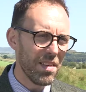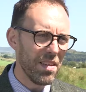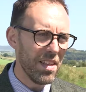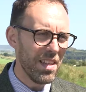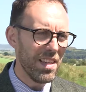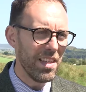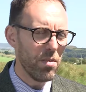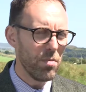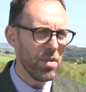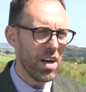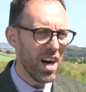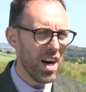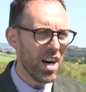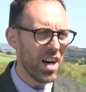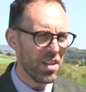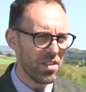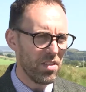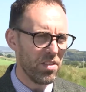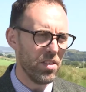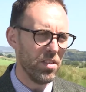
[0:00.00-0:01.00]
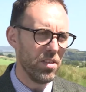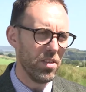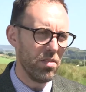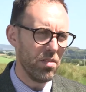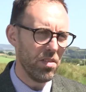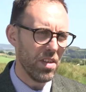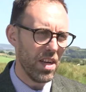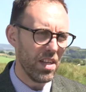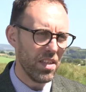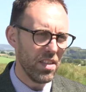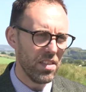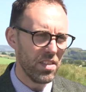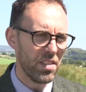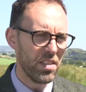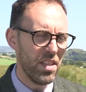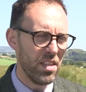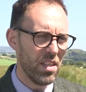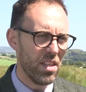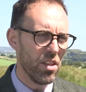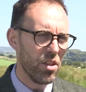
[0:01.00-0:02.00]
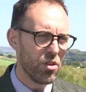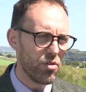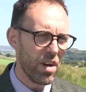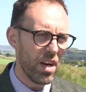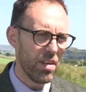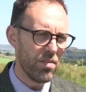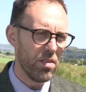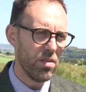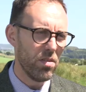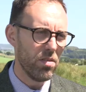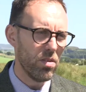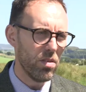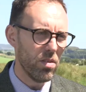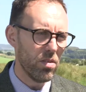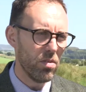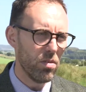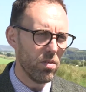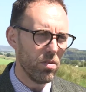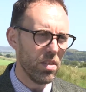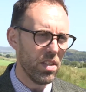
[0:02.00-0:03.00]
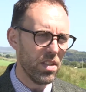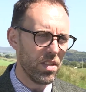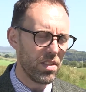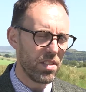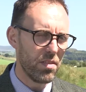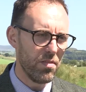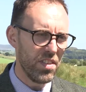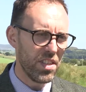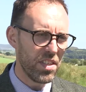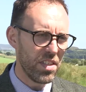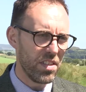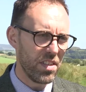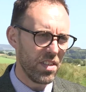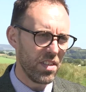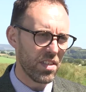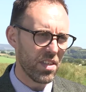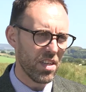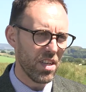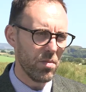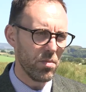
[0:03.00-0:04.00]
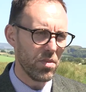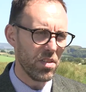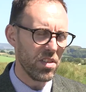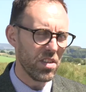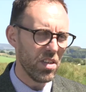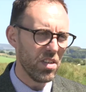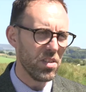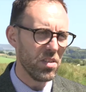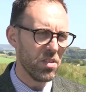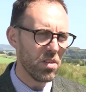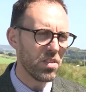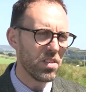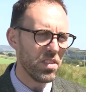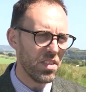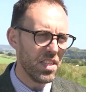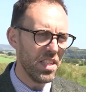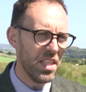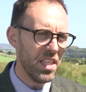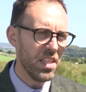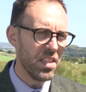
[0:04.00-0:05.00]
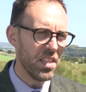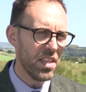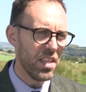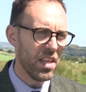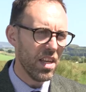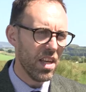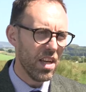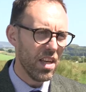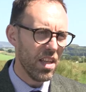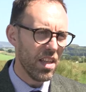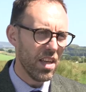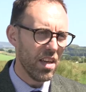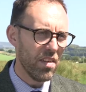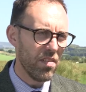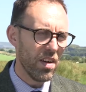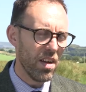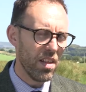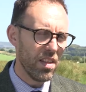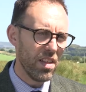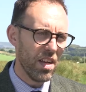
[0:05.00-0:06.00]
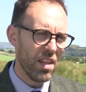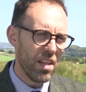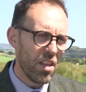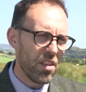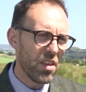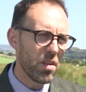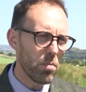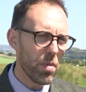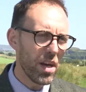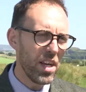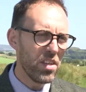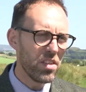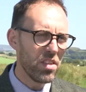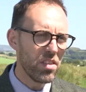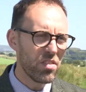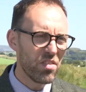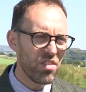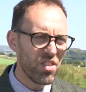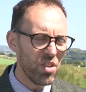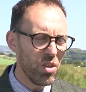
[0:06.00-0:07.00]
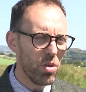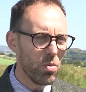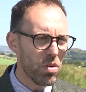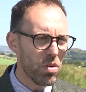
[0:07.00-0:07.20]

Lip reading: a little bit harder to do that. There's either the travel or there's visiting times, and so it's not as easy. And I think patients do